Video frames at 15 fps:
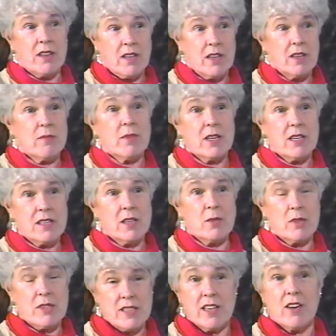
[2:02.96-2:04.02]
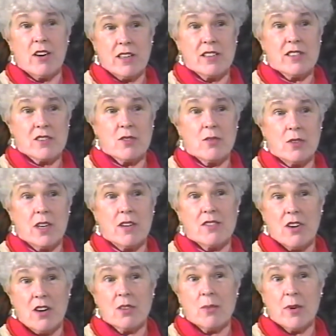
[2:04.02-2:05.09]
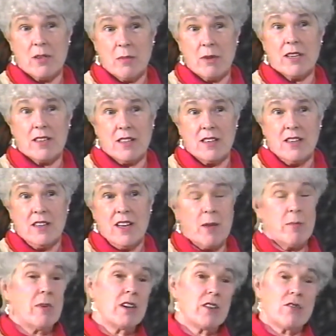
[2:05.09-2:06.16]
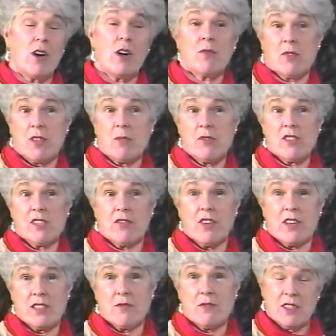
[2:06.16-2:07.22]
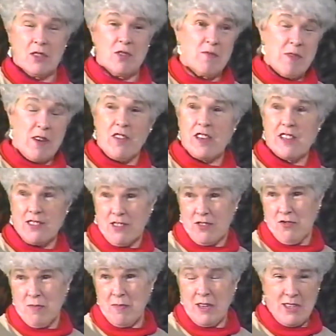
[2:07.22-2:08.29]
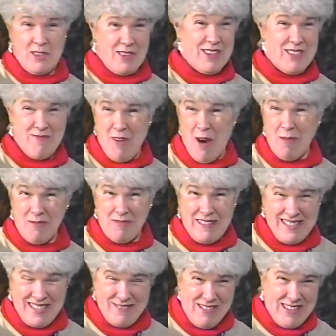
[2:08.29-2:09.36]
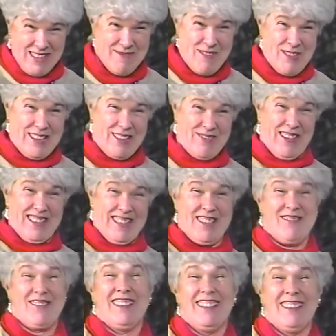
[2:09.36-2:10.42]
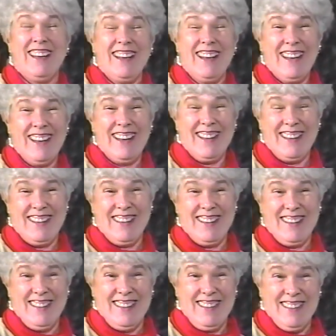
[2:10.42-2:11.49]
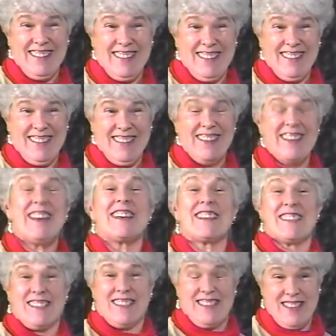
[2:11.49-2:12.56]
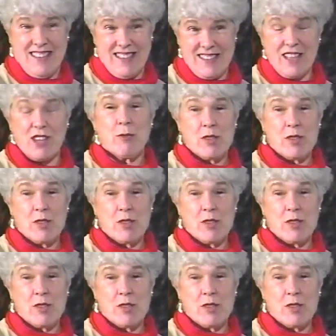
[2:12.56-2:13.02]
then. But once they got into school, I've taught quite a bit. I've been involved with the music festival, so if my face looks familiar, you've probably seen me at the music festival. Oh, is that the one that the Lions? Yes. And it was